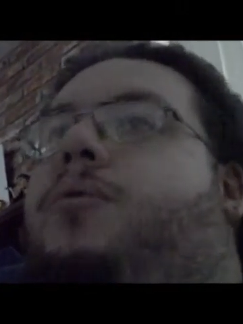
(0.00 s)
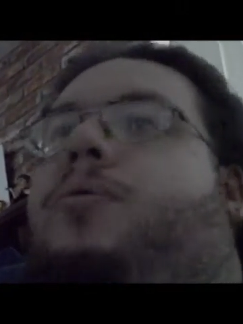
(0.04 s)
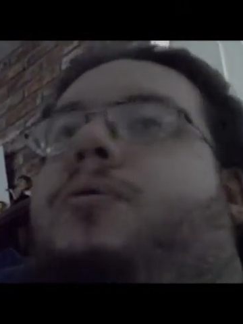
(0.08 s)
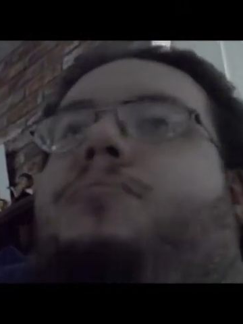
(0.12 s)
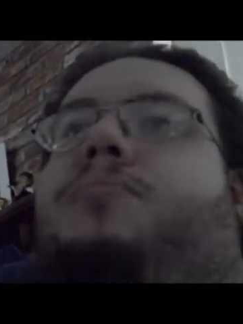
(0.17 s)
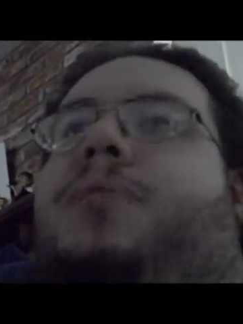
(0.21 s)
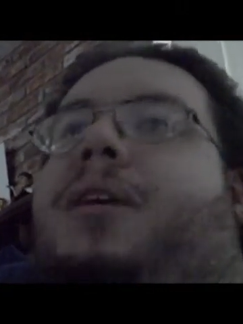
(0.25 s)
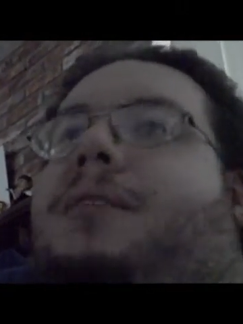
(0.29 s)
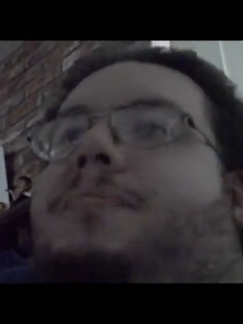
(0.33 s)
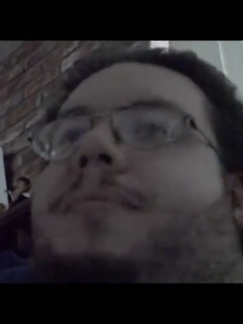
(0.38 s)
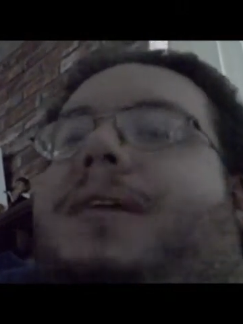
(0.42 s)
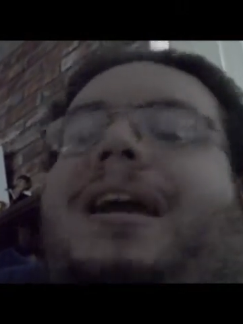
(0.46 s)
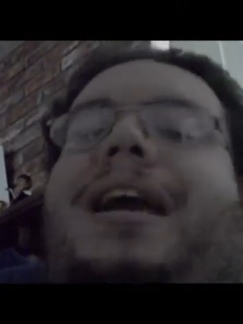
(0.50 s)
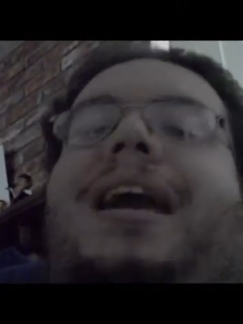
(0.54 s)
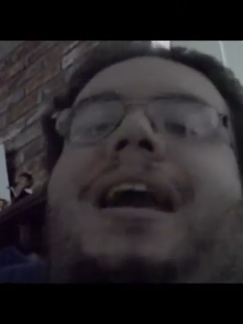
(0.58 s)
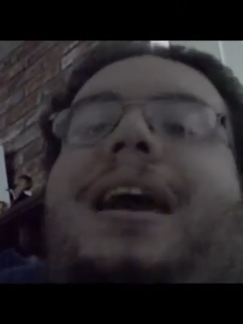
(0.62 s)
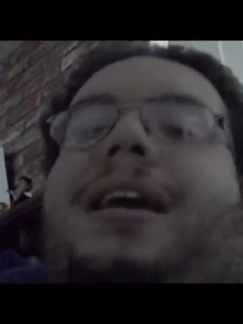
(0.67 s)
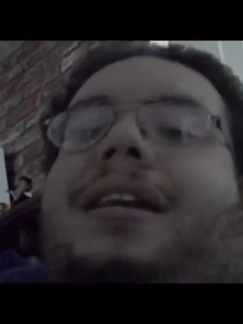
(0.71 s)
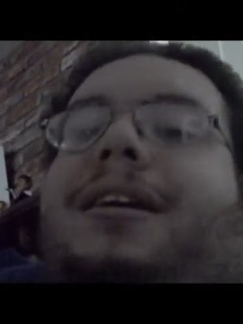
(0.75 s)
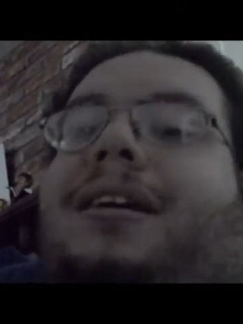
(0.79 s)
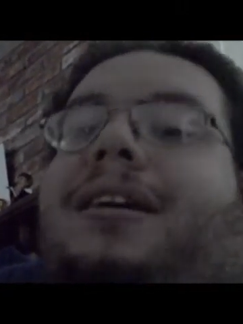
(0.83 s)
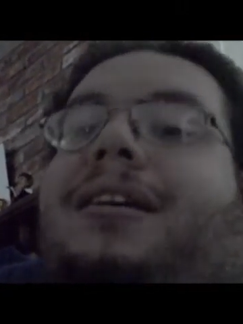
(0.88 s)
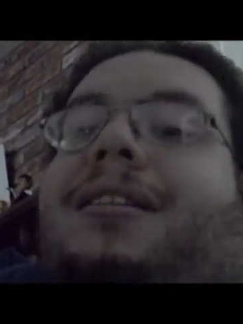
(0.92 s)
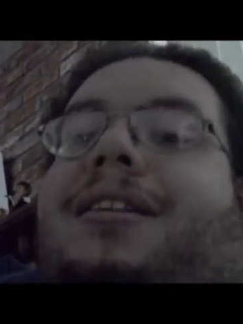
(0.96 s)
would be a
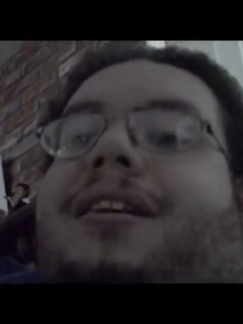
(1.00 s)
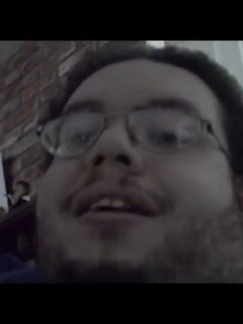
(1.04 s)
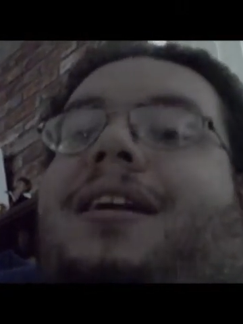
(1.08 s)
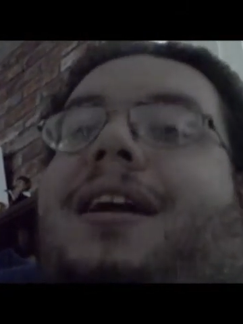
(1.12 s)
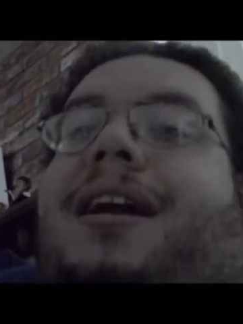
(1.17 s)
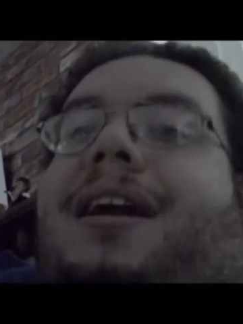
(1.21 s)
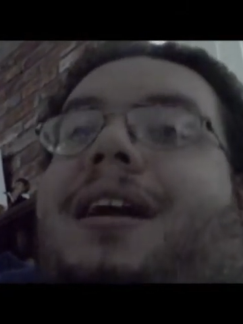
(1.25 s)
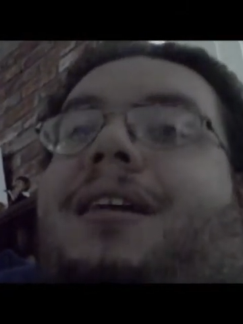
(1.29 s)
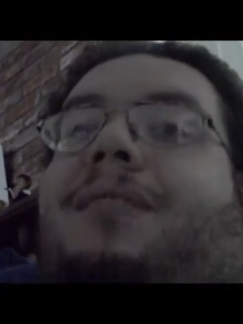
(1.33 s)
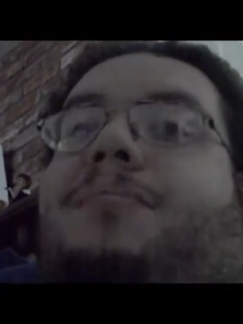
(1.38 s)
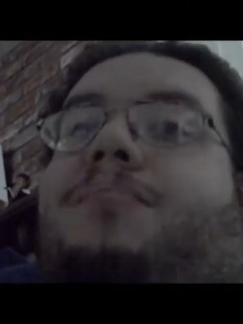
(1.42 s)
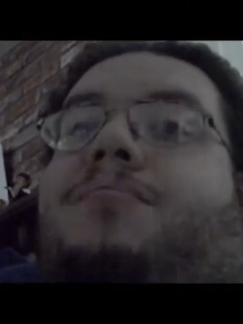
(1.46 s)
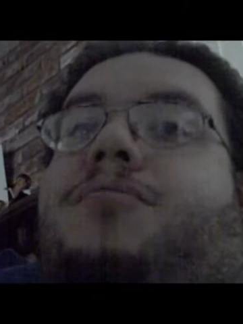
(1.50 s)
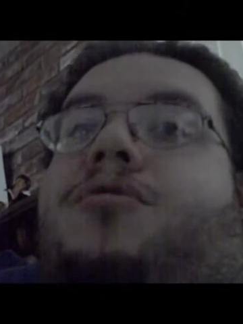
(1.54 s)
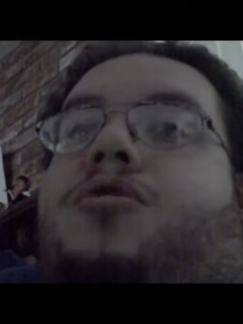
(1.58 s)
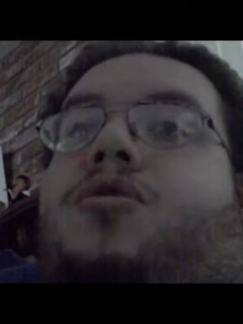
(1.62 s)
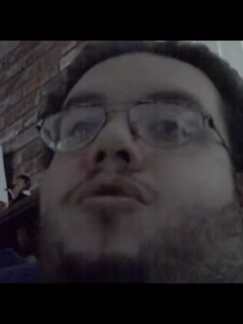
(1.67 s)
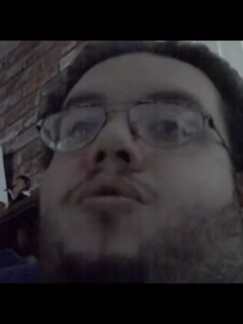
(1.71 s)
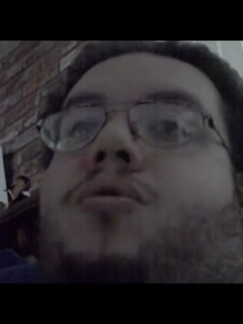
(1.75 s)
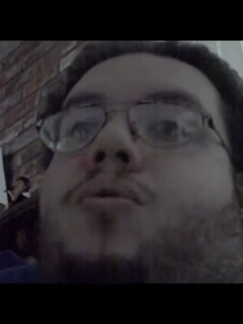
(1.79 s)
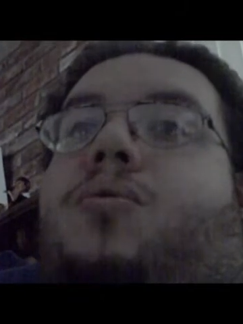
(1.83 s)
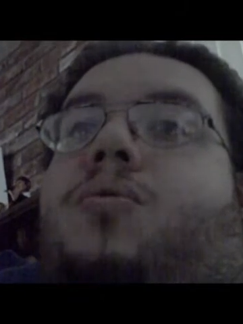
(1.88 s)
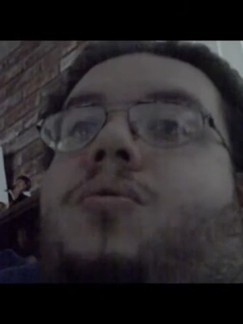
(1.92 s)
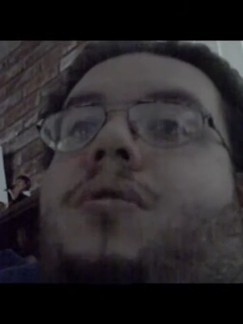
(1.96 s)
mechanic in the game
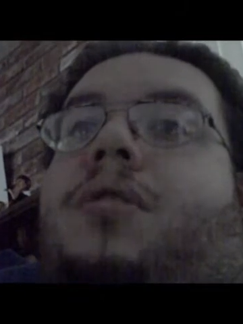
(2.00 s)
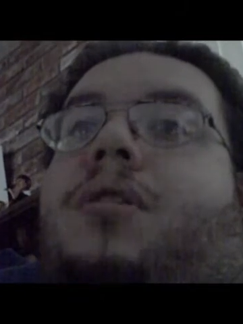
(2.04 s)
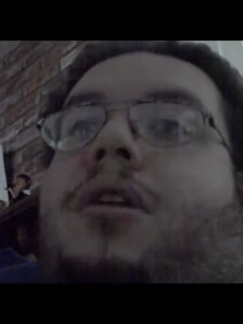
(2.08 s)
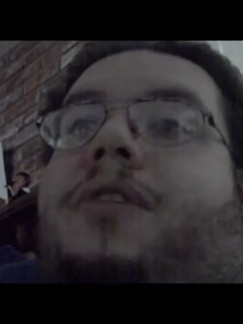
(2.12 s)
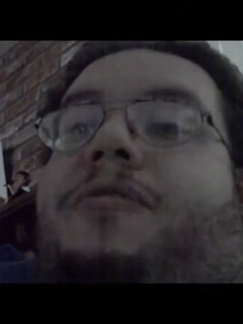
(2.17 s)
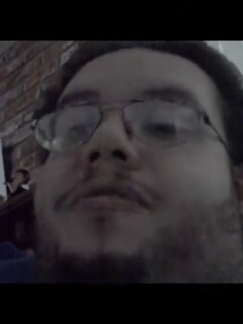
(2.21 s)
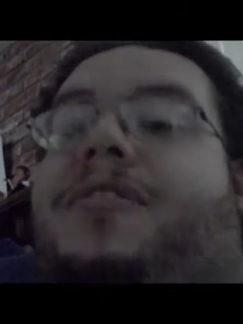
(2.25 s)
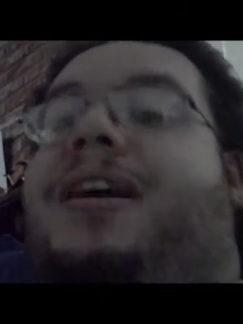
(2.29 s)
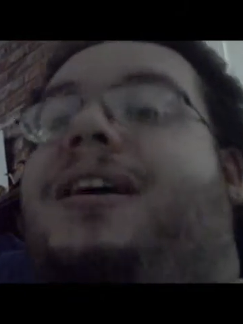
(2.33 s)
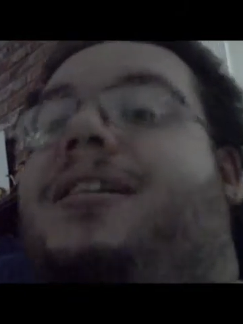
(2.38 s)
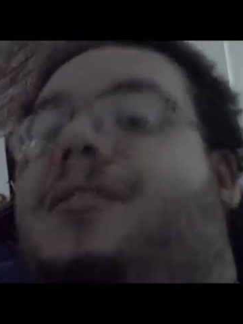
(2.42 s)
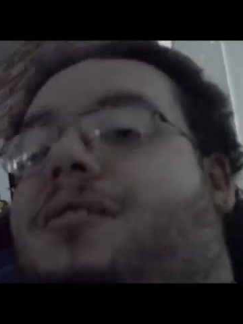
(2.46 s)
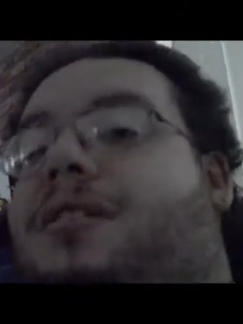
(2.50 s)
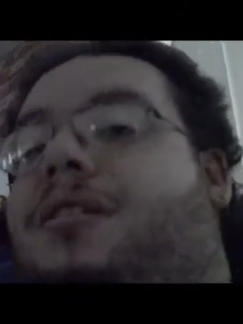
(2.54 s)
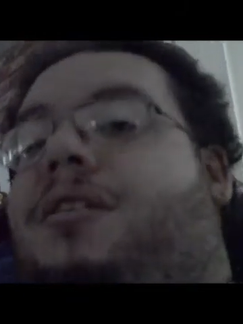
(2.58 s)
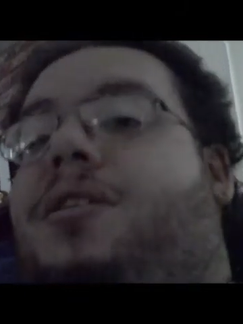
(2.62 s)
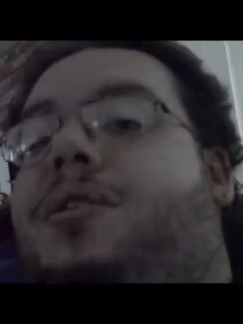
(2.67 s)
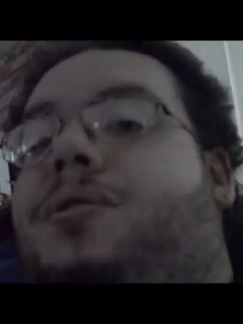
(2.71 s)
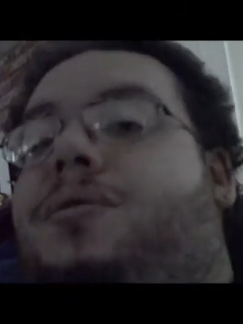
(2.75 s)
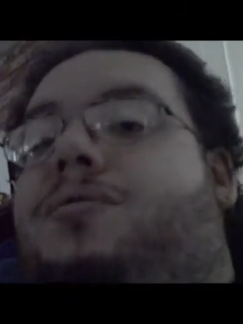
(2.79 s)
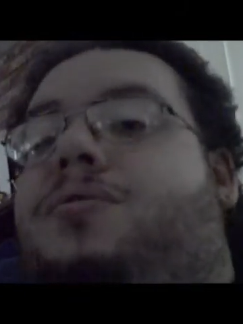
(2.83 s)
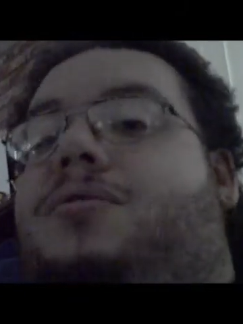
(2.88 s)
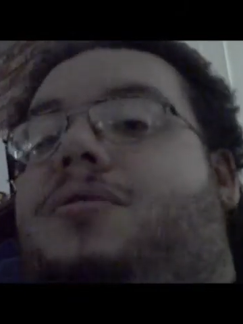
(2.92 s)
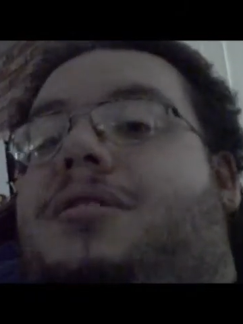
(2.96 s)
to affect the
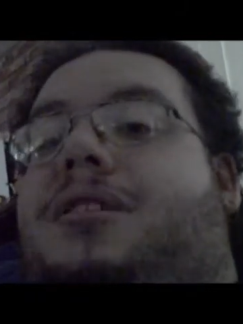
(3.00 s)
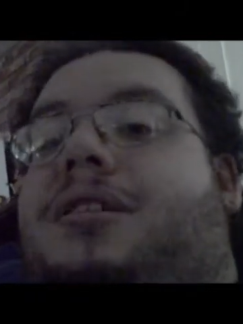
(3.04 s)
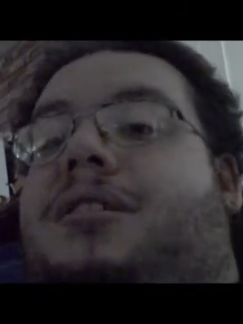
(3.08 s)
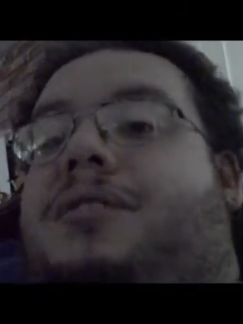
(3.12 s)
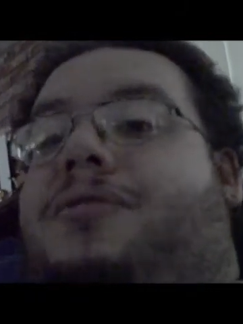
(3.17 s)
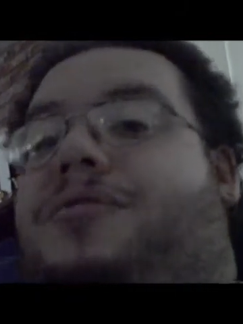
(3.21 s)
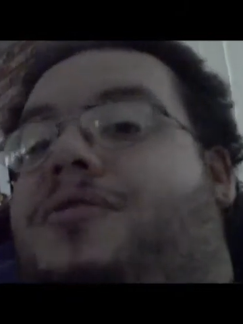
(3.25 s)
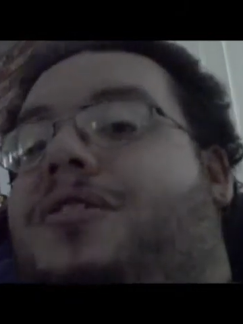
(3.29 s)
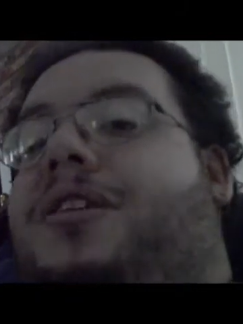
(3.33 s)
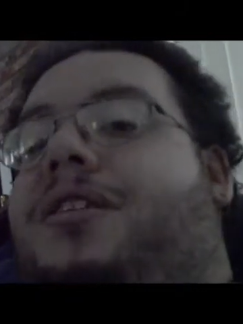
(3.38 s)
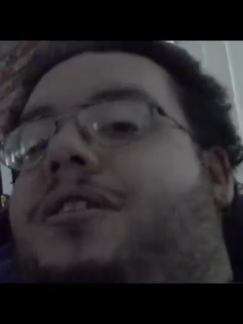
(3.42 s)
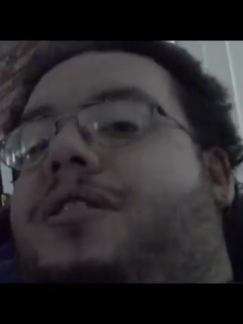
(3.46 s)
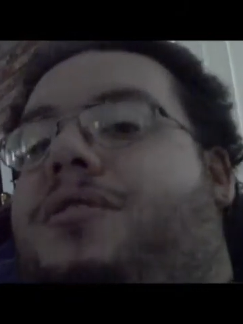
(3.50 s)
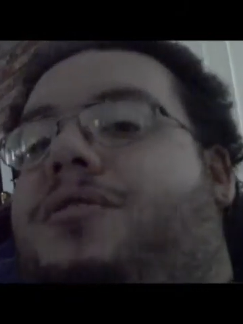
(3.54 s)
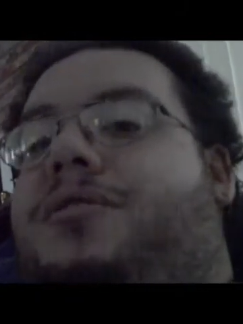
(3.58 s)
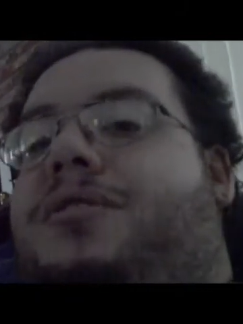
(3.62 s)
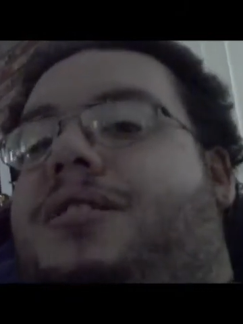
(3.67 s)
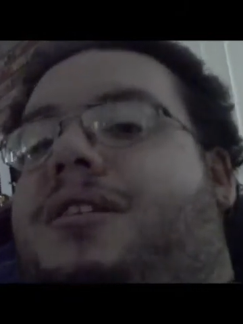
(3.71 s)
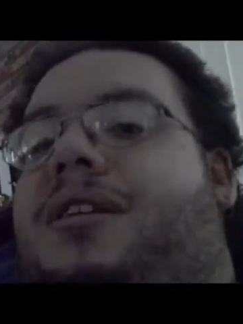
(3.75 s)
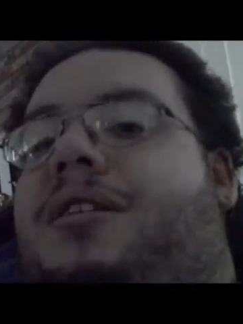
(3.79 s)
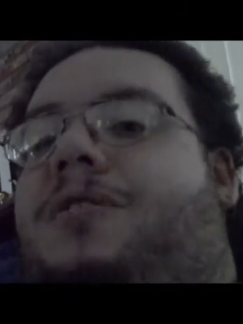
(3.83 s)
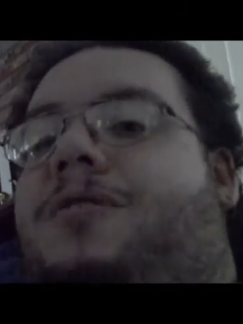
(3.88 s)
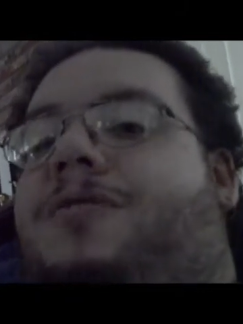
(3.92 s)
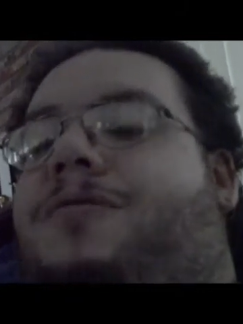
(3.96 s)
ghosts and defend
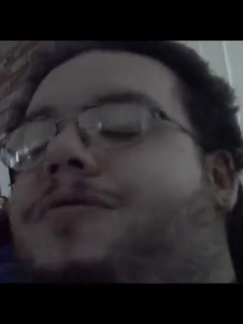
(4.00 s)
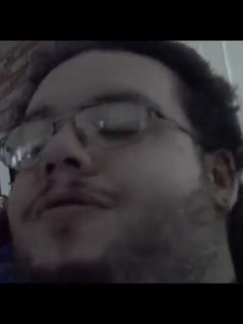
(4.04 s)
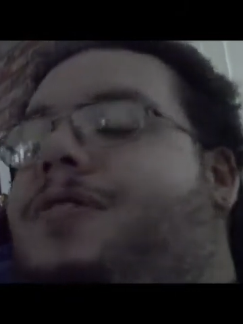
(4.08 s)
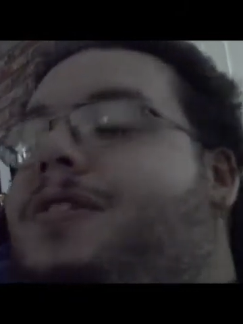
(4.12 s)
yourself.